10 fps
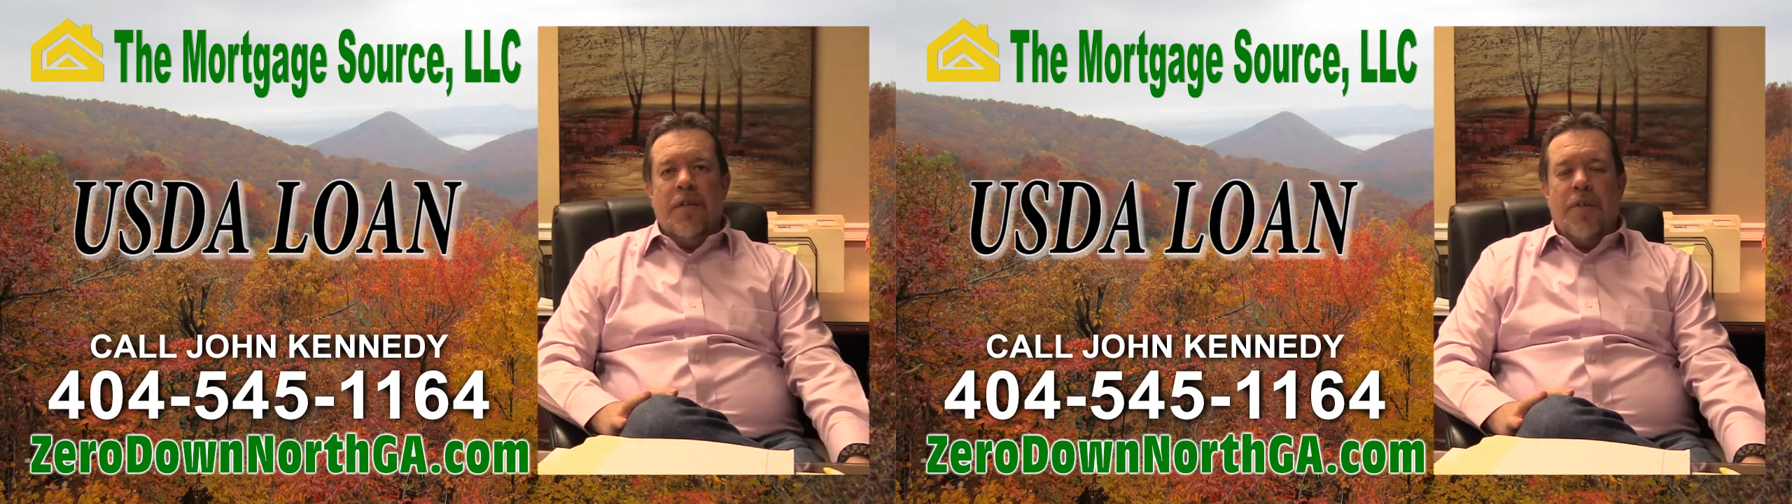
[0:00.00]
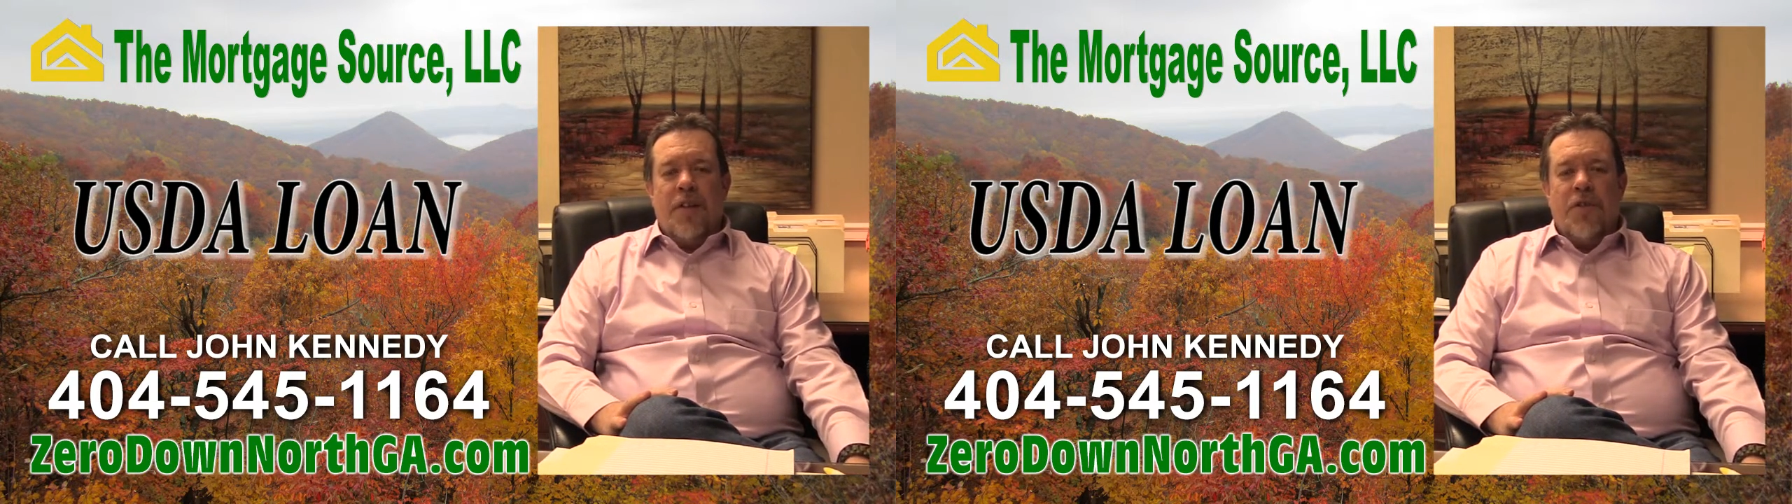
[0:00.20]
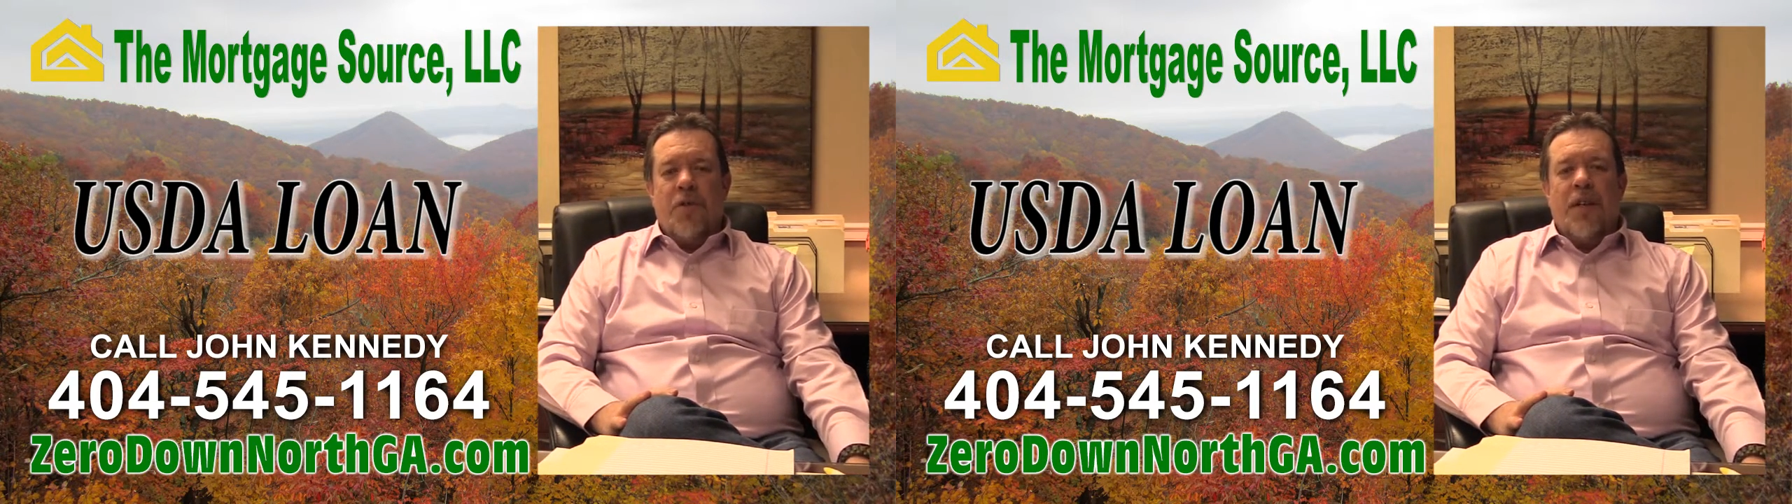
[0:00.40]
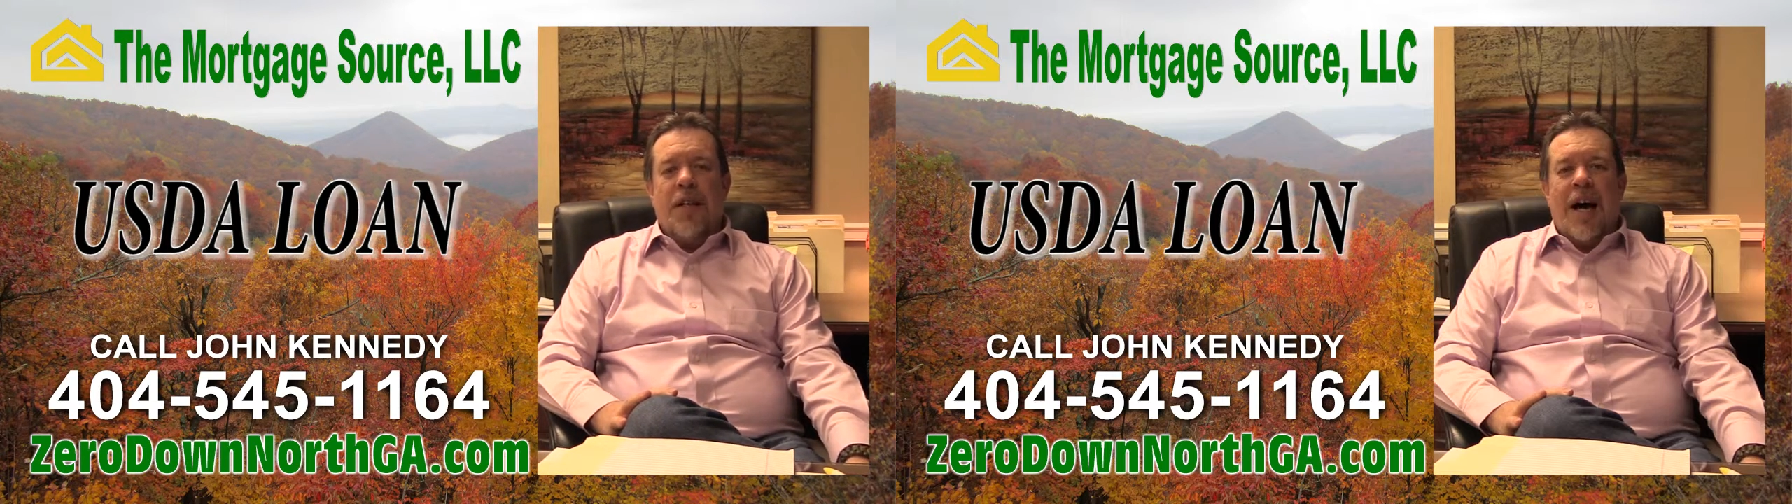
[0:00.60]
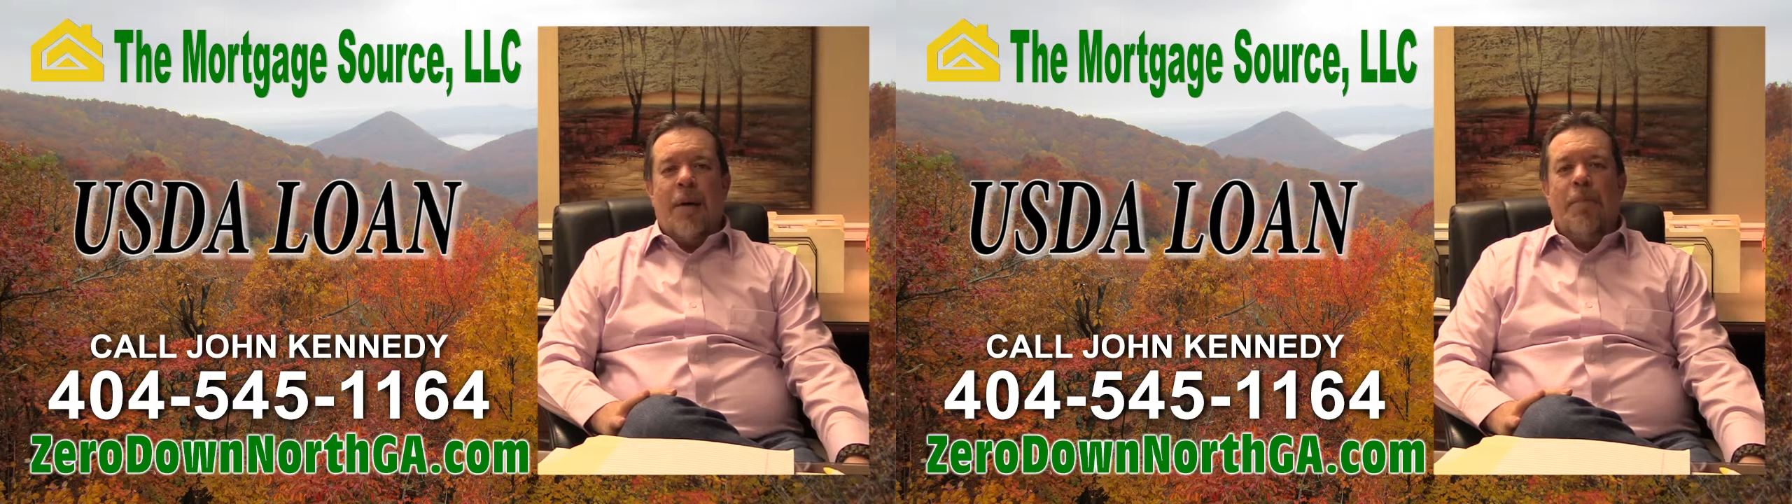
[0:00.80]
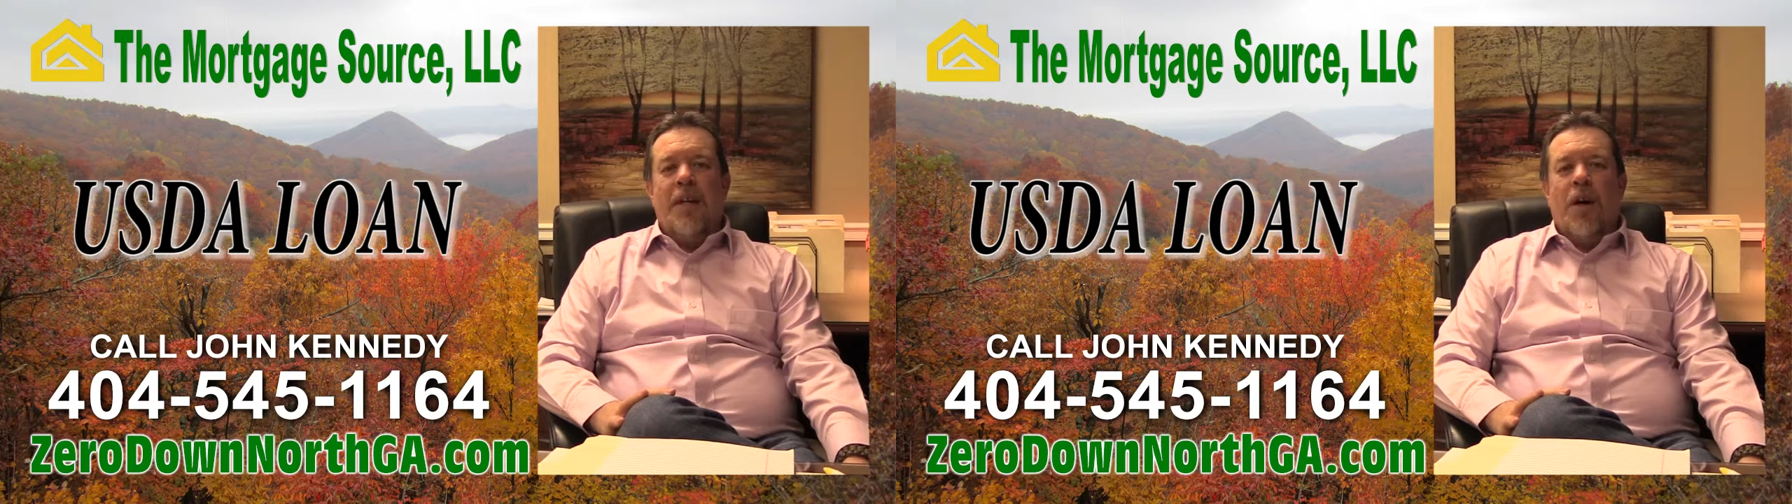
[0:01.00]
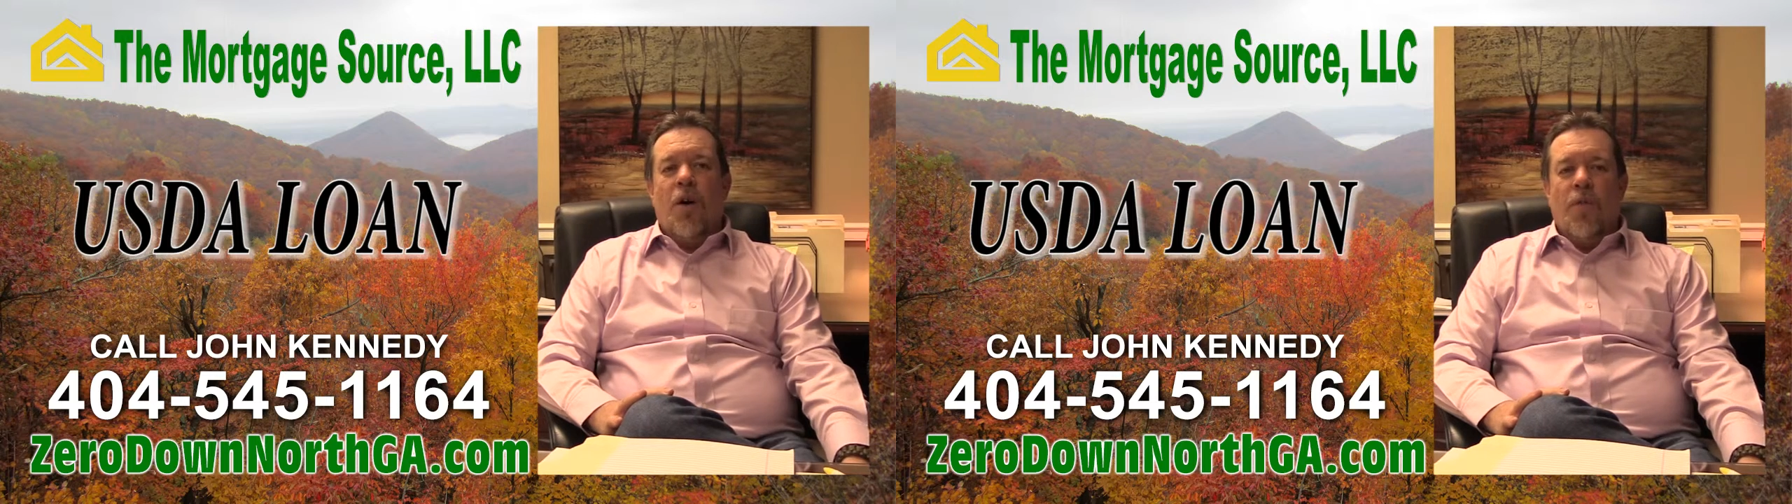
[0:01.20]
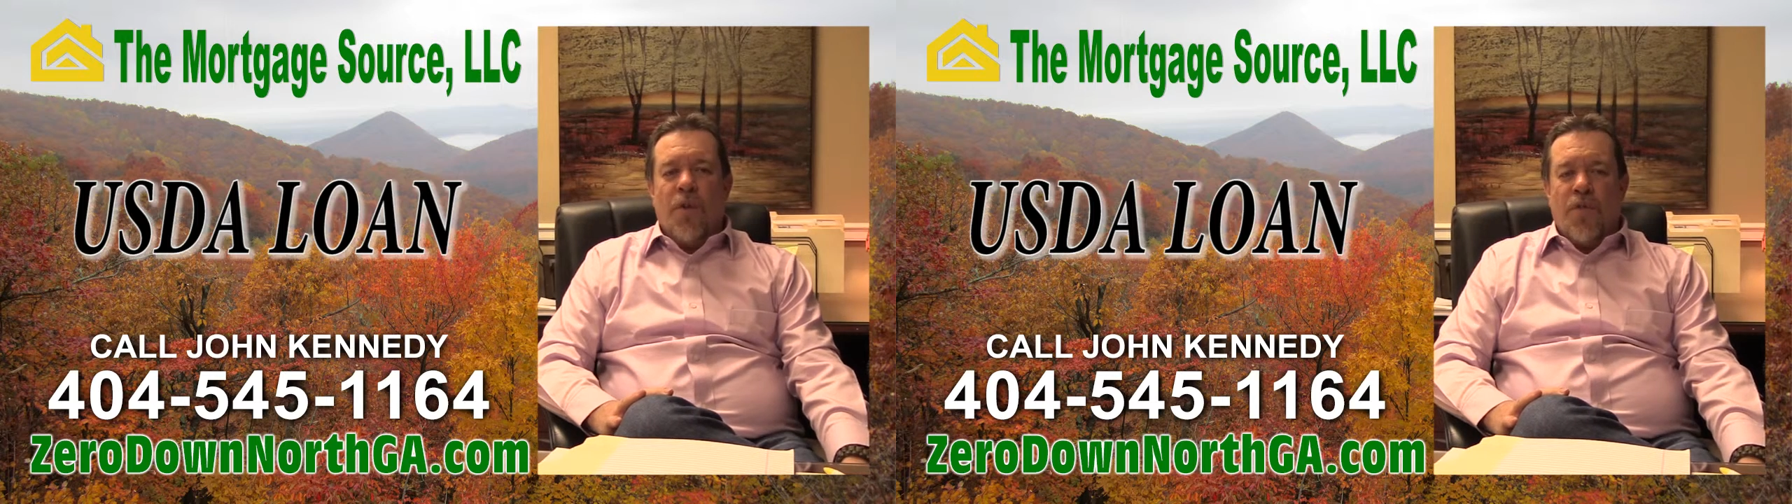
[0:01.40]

that you cannot be over